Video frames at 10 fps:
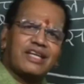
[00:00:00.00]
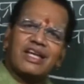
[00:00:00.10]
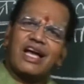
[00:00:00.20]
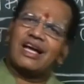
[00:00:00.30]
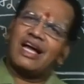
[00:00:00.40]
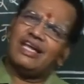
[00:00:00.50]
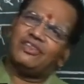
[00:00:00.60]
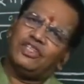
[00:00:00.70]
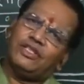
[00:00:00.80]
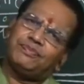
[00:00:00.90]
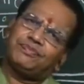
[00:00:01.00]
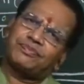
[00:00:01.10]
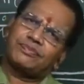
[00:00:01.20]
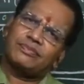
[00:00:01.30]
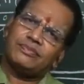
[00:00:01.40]
Kanya Gayati,
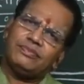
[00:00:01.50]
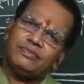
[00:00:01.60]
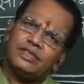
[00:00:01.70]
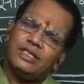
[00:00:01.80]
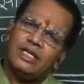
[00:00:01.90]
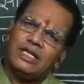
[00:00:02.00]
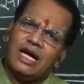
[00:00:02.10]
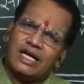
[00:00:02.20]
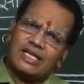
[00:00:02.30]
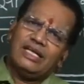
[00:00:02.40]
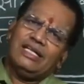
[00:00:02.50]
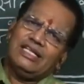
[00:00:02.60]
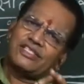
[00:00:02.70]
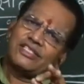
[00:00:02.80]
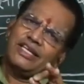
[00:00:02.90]
a girl
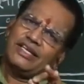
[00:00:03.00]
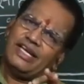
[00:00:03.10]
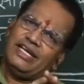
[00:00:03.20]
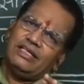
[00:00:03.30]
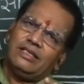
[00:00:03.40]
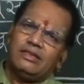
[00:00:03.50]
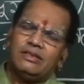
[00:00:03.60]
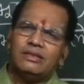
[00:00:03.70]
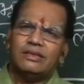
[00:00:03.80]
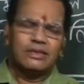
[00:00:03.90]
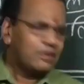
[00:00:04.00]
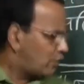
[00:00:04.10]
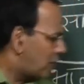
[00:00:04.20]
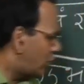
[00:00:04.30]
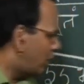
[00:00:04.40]
is singing,
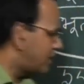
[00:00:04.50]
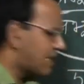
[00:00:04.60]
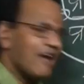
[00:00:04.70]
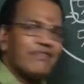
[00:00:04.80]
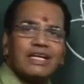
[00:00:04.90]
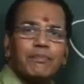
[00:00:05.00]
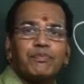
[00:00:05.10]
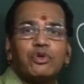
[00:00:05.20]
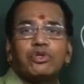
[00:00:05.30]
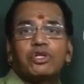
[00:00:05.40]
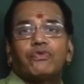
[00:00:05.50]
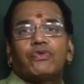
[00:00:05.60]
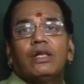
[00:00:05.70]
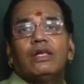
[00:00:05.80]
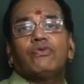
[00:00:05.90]
one who is having
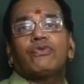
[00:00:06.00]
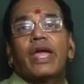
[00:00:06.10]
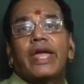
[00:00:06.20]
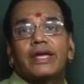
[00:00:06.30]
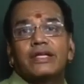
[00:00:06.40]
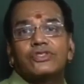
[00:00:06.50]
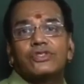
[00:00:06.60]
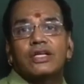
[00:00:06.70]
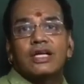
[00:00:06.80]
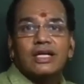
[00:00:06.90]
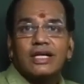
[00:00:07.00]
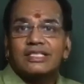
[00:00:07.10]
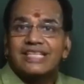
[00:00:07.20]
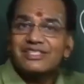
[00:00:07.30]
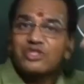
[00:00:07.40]
beautiful face.
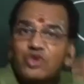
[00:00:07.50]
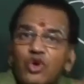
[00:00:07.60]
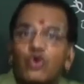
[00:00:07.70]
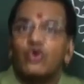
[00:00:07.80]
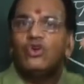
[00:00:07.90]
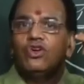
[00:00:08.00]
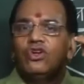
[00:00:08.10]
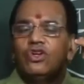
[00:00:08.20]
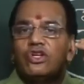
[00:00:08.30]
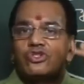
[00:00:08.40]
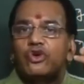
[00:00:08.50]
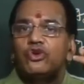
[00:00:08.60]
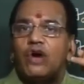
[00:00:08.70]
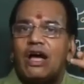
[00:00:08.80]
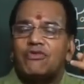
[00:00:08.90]
Just go. So
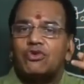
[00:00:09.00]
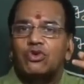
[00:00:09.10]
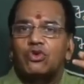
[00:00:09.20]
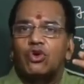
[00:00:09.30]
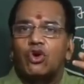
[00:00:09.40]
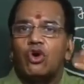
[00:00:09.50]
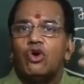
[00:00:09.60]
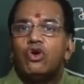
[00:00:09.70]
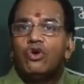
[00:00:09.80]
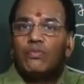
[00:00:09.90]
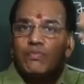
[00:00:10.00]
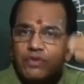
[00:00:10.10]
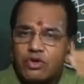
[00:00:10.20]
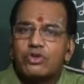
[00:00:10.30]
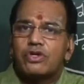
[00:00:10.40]
you have to go
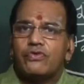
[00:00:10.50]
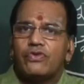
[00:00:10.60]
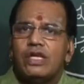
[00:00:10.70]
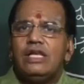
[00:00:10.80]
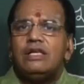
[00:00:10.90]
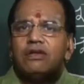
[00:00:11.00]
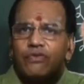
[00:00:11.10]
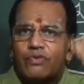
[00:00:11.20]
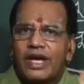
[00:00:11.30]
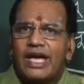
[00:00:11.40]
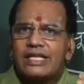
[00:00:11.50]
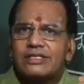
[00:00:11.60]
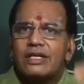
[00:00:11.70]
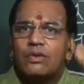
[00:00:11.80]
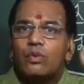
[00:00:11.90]
beautiful
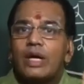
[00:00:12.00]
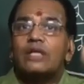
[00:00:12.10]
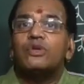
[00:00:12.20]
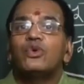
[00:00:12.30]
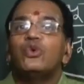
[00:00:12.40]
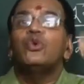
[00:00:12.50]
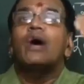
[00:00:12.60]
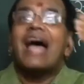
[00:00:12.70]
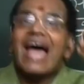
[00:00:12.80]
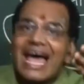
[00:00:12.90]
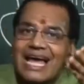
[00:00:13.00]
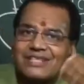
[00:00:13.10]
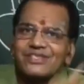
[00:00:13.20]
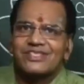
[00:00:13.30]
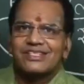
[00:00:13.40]
face, one who
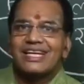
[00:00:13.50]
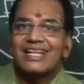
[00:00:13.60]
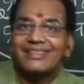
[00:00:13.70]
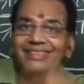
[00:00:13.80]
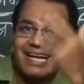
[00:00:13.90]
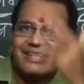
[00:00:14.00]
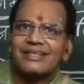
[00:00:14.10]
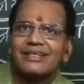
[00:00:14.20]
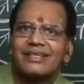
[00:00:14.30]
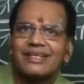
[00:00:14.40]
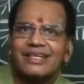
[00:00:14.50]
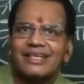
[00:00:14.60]
has. That.